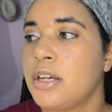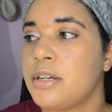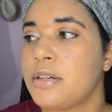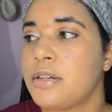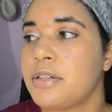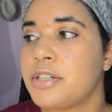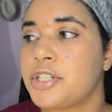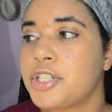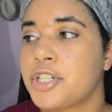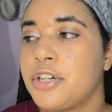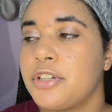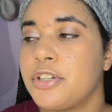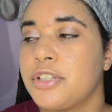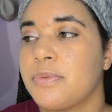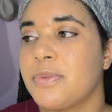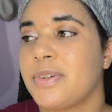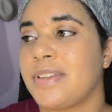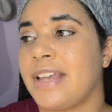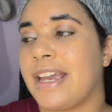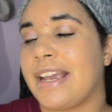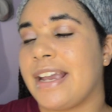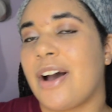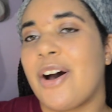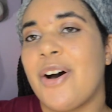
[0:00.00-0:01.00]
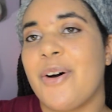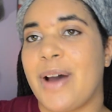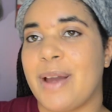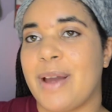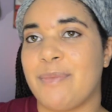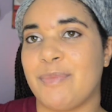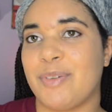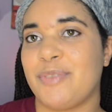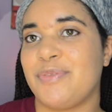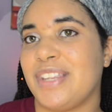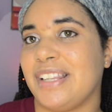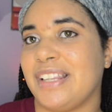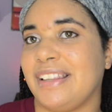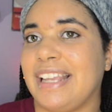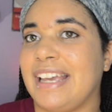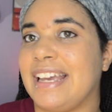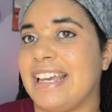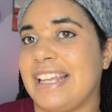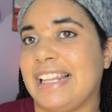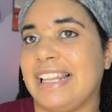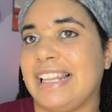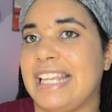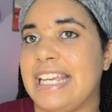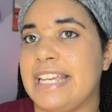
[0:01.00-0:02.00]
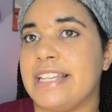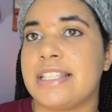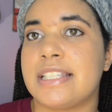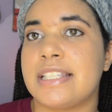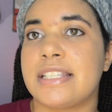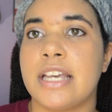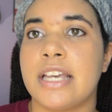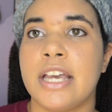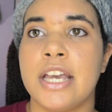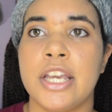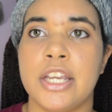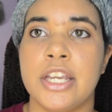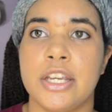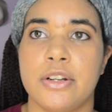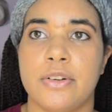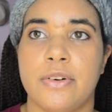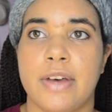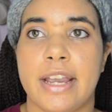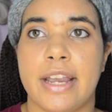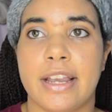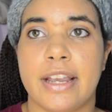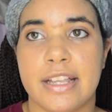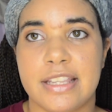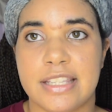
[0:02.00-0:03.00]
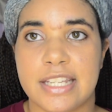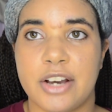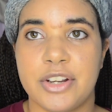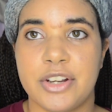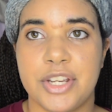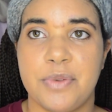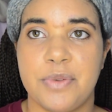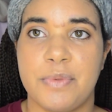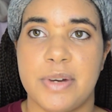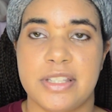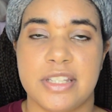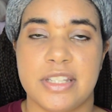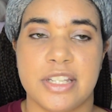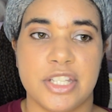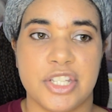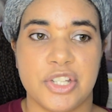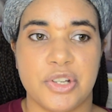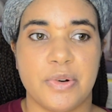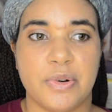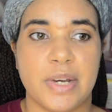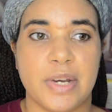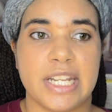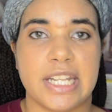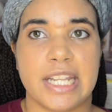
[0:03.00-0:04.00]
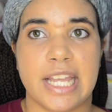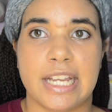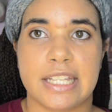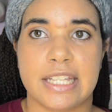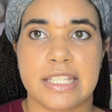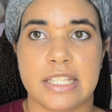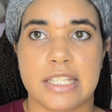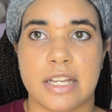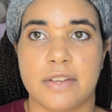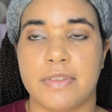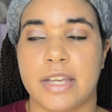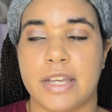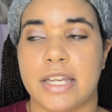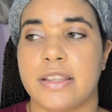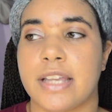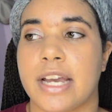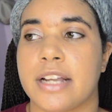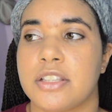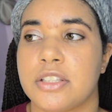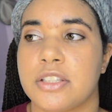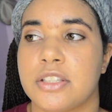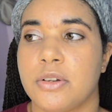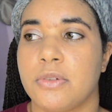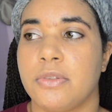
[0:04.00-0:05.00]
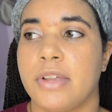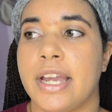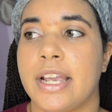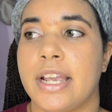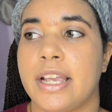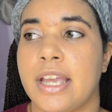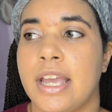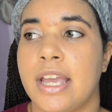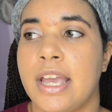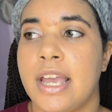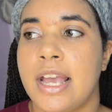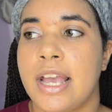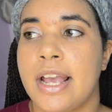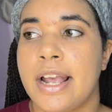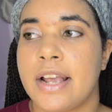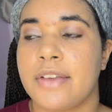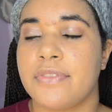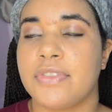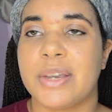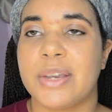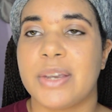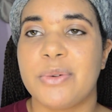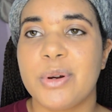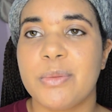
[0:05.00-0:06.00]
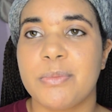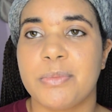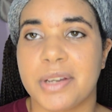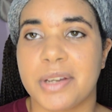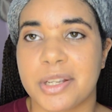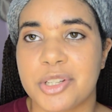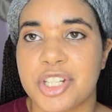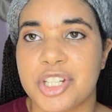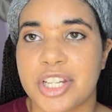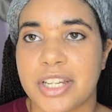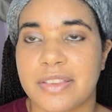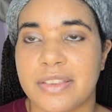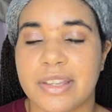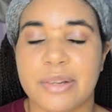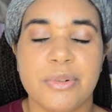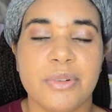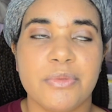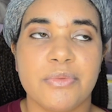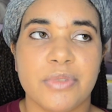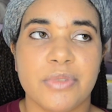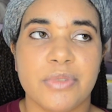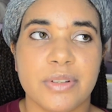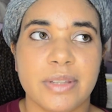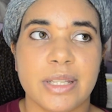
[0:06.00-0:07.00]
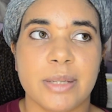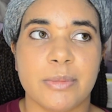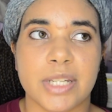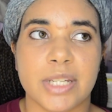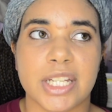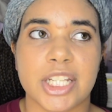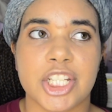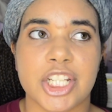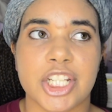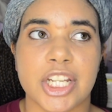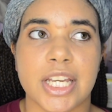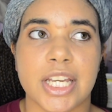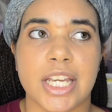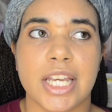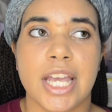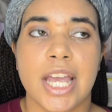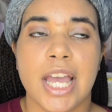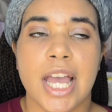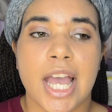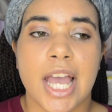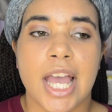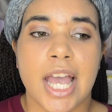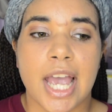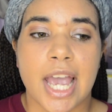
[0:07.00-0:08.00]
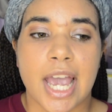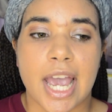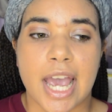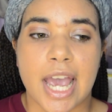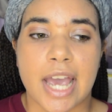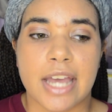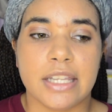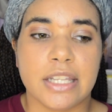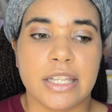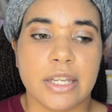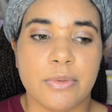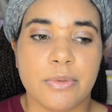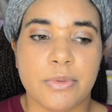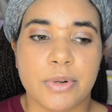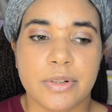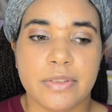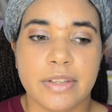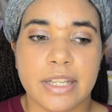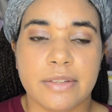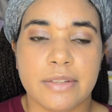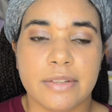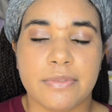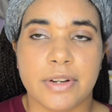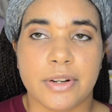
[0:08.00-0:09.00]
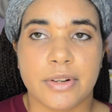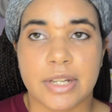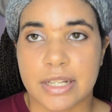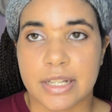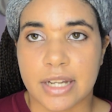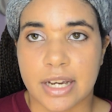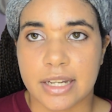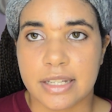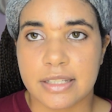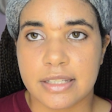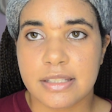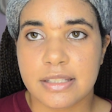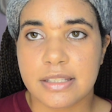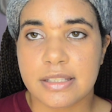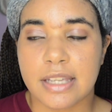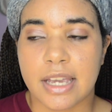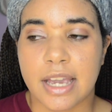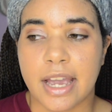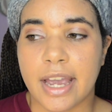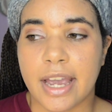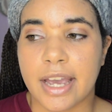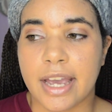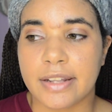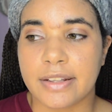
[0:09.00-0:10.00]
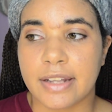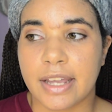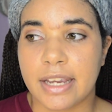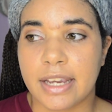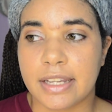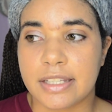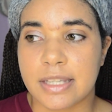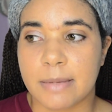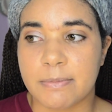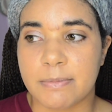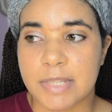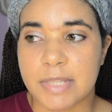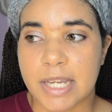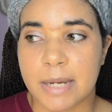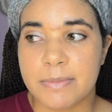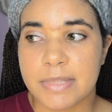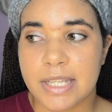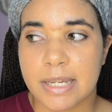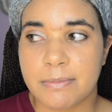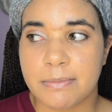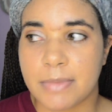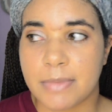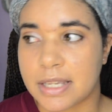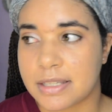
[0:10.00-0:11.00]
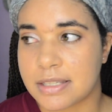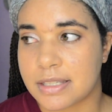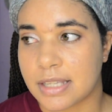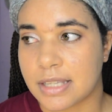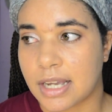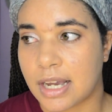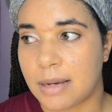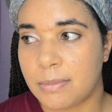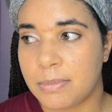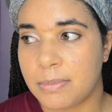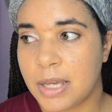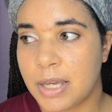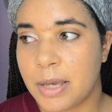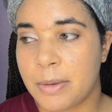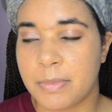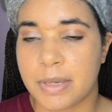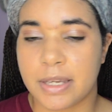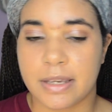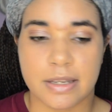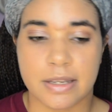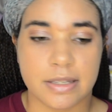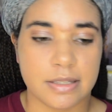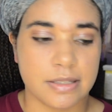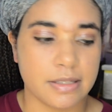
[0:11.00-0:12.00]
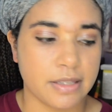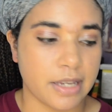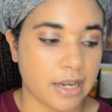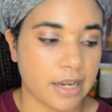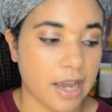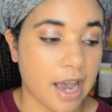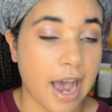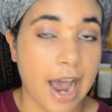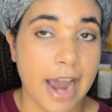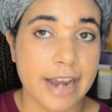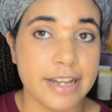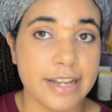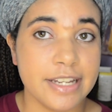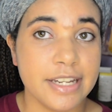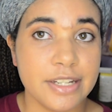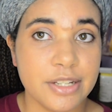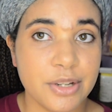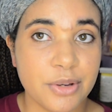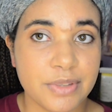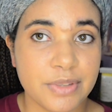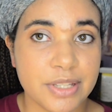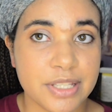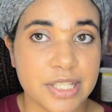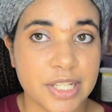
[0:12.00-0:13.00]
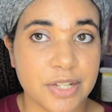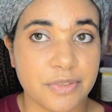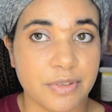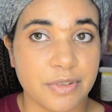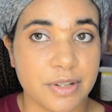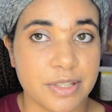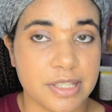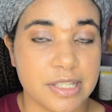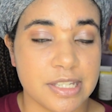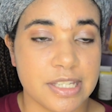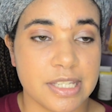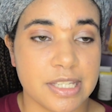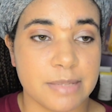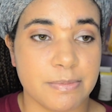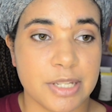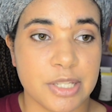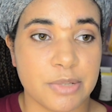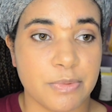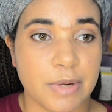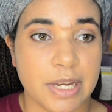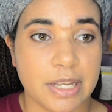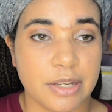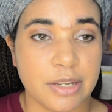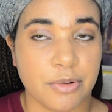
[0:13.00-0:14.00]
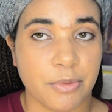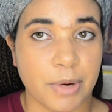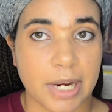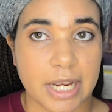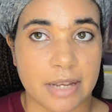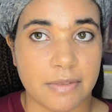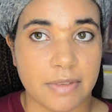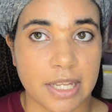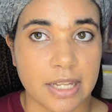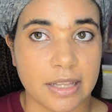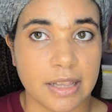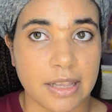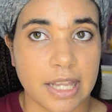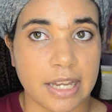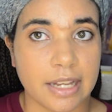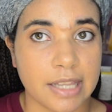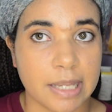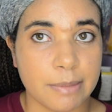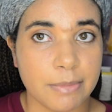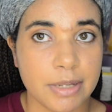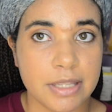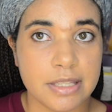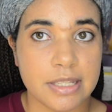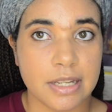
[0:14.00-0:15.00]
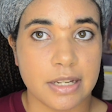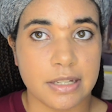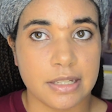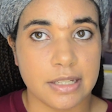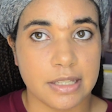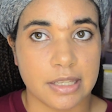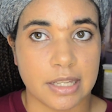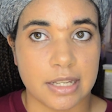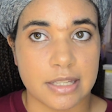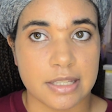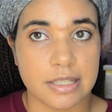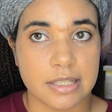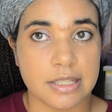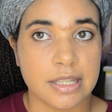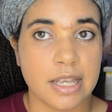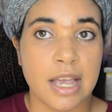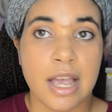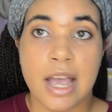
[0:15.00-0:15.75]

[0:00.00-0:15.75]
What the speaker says: shirts were like, oh, I'm of the elite, you know, I could tell you what to do and like stuff like that. So like they were bitchy, they were really bitchy, and they weren't like very nice. And like sometimes I messed up because like I didn't know the differences between gravy. Like let me tell you this,